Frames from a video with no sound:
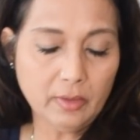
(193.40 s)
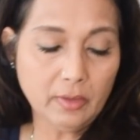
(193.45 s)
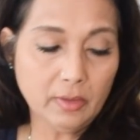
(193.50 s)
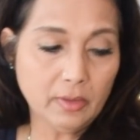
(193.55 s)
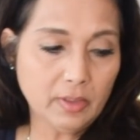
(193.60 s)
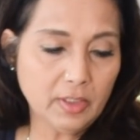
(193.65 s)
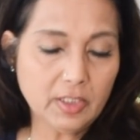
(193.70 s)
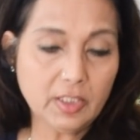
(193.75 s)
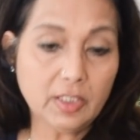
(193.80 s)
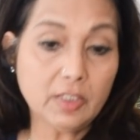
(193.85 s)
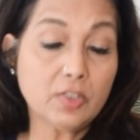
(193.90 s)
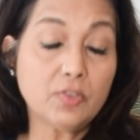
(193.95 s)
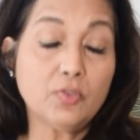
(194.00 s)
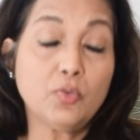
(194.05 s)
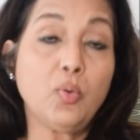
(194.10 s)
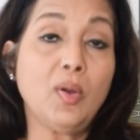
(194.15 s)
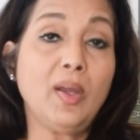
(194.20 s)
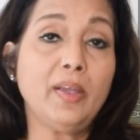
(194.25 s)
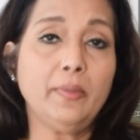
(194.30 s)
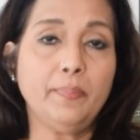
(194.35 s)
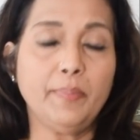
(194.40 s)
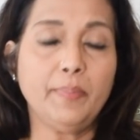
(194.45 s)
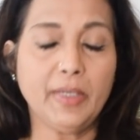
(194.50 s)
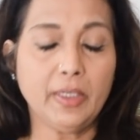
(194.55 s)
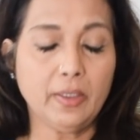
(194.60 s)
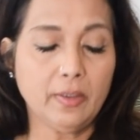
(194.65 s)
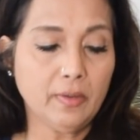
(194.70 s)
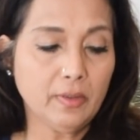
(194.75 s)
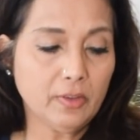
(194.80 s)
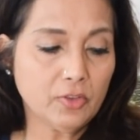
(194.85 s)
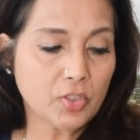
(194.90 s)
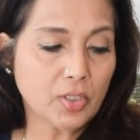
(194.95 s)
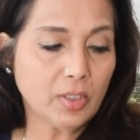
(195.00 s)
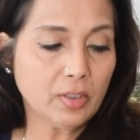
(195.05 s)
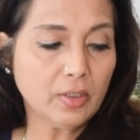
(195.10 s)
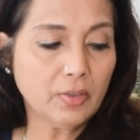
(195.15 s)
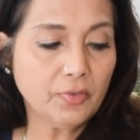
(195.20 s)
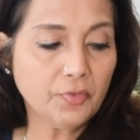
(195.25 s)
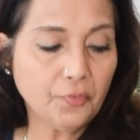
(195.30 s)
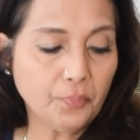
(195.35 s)
this is quite a big
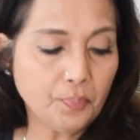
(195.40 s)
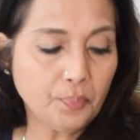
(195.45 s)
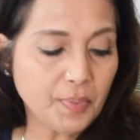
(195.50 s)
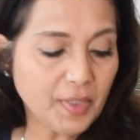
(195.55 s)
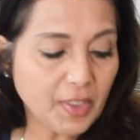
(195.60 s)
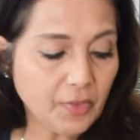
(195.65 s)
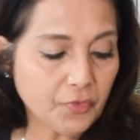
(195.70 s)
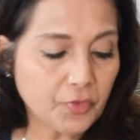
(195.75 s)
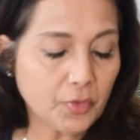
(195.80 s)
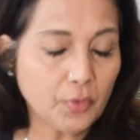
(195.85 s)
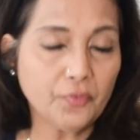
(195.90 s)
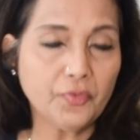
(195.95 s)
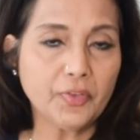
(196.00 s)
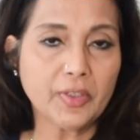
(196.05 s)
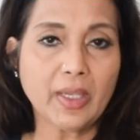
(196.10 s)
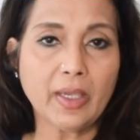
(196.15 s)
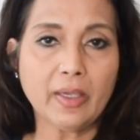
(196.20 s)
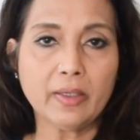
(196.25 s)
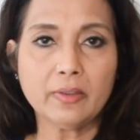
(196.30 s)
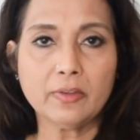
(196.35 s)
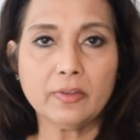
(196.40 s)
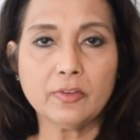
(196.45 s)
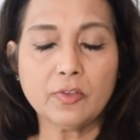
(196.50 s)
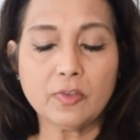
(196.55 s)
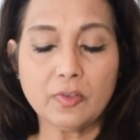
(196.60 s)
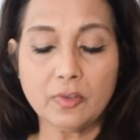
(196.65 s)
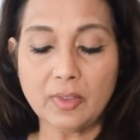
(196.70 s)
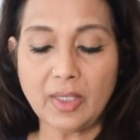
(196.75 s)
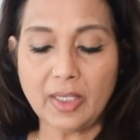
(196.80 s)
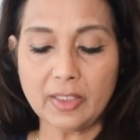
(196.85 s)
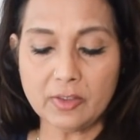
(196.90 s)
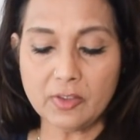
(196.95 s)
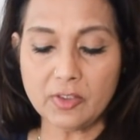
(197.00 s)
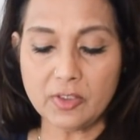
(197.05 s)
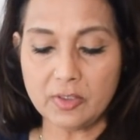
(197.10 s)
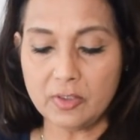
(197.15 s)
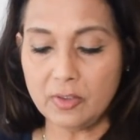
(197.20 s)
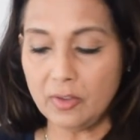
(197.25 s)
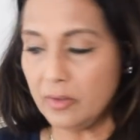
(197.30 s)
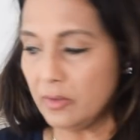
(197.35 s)
chunk of beef, don't forget, and so
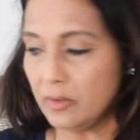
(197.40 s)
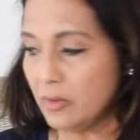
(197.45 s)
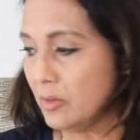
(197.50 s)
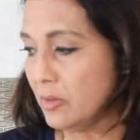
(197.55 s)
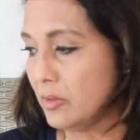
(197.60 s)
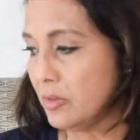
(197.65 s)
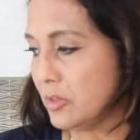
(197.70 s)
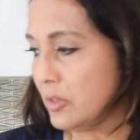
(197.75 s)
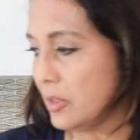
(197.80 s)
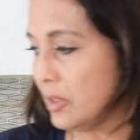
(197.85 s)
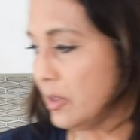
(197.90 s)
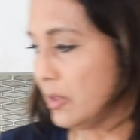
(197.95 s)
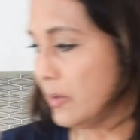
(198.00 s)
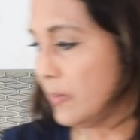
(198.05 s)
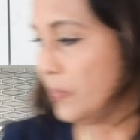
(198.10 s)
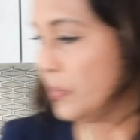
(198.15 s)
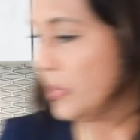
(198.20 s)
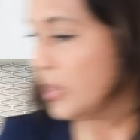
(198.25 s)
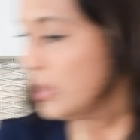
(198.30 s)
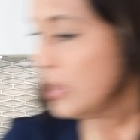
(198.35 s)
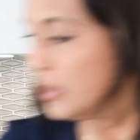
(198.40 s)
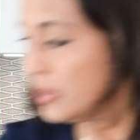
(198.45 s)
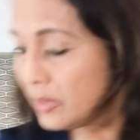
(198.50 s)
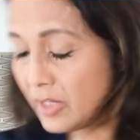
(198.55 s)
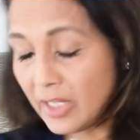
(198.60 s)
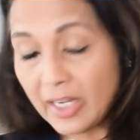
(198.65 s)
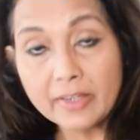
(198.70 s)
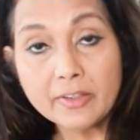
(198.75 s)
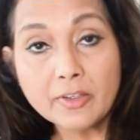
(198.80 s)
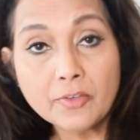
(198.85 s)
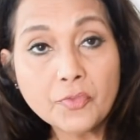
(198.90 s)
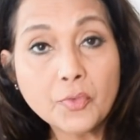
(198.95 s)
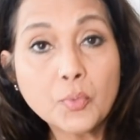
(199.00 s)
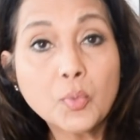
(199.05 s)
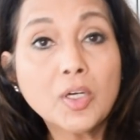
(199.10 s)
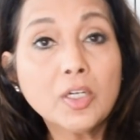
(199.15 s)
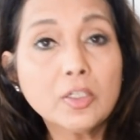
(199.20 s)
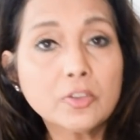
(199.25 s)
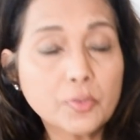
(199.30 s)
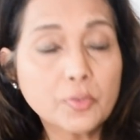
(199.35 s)
that's not the end of the
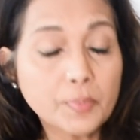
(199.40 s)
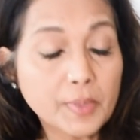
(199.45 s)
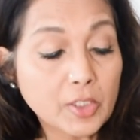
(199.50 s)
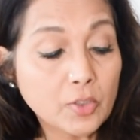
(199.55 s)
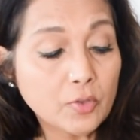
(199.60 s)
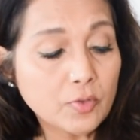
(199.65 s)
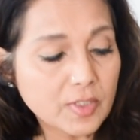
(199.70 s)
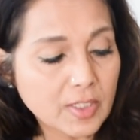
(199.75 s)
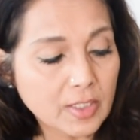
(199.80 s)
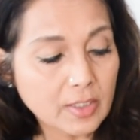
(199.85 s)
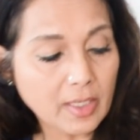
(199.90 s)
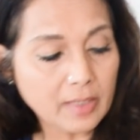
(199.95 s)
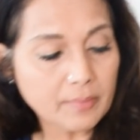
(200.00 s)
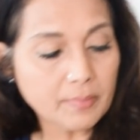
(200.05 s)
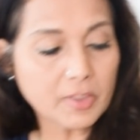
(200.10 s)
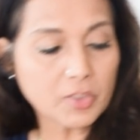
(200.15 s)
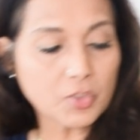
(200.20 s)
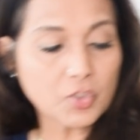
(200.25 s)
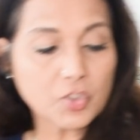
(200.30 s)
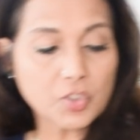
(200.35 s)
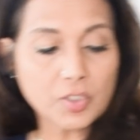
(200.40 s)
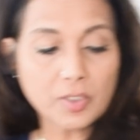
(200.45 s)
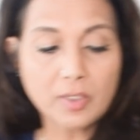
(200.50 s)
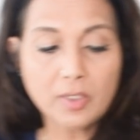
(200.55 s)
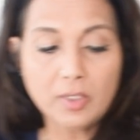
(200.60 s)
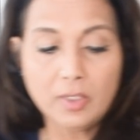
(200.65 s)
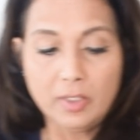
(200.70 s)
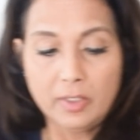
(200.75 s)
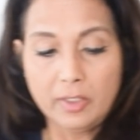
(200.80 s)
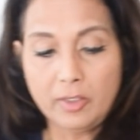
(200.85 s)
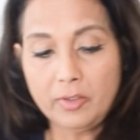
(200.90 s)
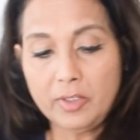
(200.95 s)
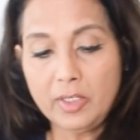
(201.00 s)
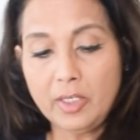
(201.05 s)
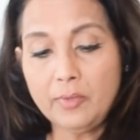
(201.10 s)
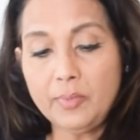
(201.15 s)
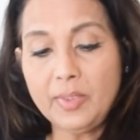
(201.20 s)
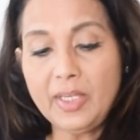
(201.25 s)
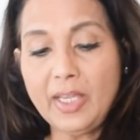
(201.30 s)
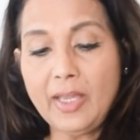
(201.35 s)
world to be using that much. Now
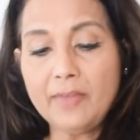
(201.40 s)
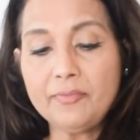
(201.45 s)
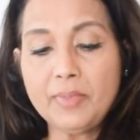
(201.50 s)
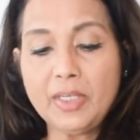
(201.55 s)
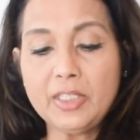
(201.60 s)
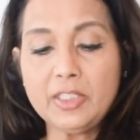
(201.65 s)
here we have my